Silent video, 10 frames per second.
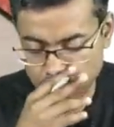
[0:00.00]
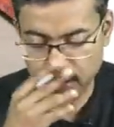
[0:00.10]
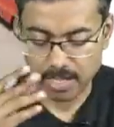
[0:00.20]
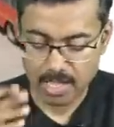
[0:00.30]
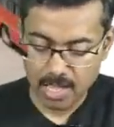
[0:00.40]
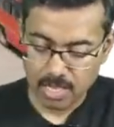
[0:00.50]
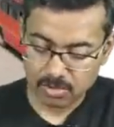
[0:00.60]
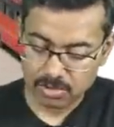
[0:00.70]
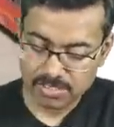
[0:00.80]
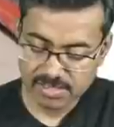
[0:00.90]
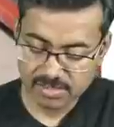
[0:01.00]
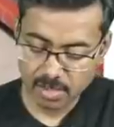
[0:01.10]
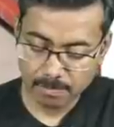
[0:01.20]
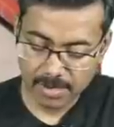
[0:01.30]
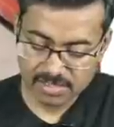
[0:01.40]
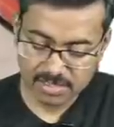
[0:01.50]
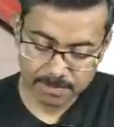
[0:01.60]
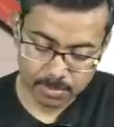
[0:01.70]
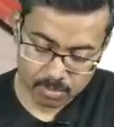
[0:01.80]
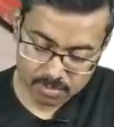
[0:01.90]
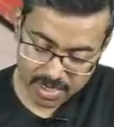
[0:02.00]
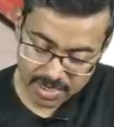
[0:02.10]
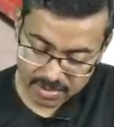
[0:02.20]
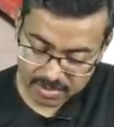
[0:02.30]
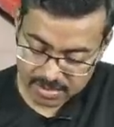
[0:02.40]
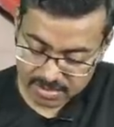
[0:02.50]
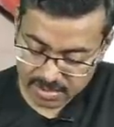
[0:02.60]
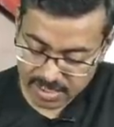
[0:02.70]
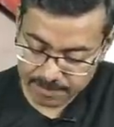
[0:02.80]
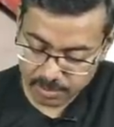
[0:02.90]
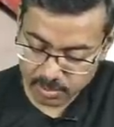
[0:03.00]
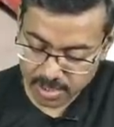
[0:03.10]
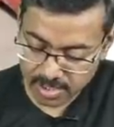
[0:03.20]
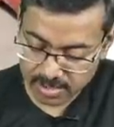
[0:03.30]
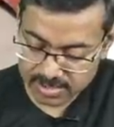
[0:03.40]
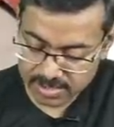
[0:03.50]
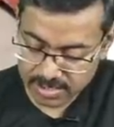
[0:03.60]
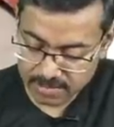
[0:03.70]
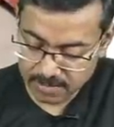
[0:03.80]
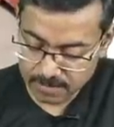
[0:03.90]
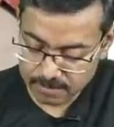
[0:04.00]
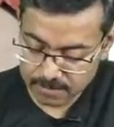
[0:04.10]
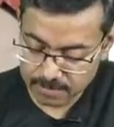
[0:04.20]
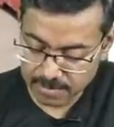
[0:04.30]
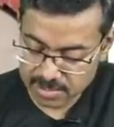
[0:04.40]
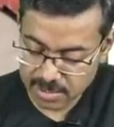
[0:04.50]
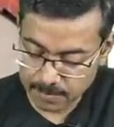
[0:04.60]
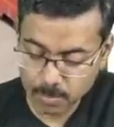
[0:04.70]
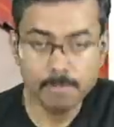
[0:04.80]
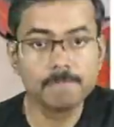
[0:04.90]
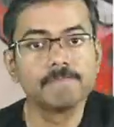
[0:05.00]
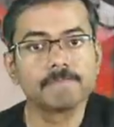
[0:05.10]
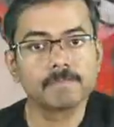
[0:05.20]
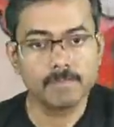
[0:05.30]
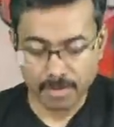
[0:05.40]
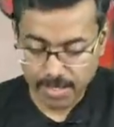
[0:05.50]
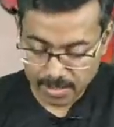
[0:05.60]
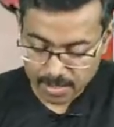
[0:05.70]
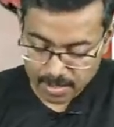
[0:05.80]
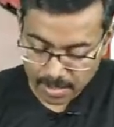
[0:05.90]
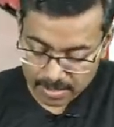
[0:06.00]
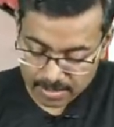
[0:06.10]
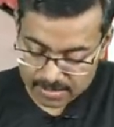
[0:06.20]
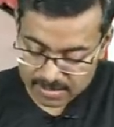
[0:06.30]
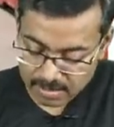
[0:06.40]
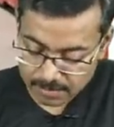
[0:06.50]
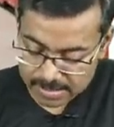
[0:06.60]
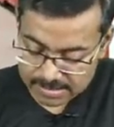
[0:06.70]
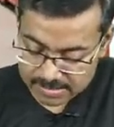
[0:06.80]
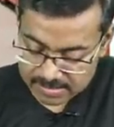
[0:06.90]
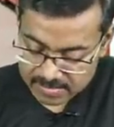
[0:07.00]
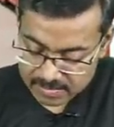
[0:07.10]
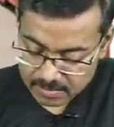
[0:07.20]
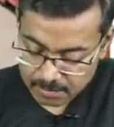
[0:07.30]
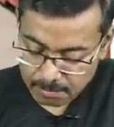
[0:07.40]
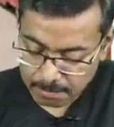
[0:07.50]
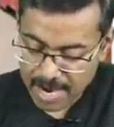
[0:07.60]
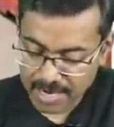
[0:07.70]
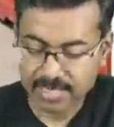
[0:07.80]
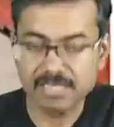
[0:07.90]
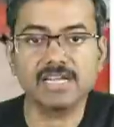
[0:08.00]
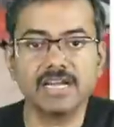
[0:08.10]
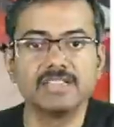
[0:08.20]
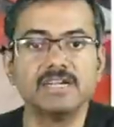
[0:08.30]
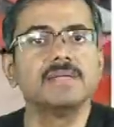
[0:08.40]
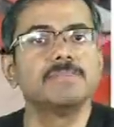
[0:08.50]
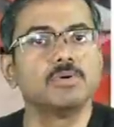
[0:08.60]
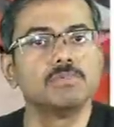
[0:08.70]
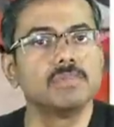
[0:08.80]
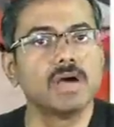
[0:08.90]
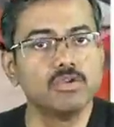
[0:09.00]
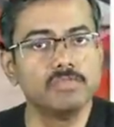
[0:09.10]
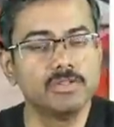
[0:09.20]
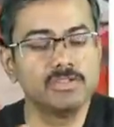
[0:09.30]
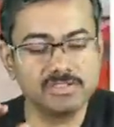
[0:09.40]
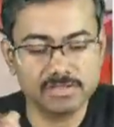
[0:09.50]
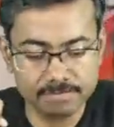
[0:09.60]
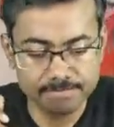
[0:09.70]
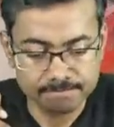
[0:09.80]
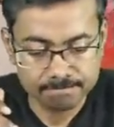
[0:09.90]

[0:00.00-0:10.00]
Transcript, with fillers: Okay, now this is your bus depot, right? This is the depot, you can understand, the bus depot, right? And this is the bus parked inside the depot. Are you with me on this?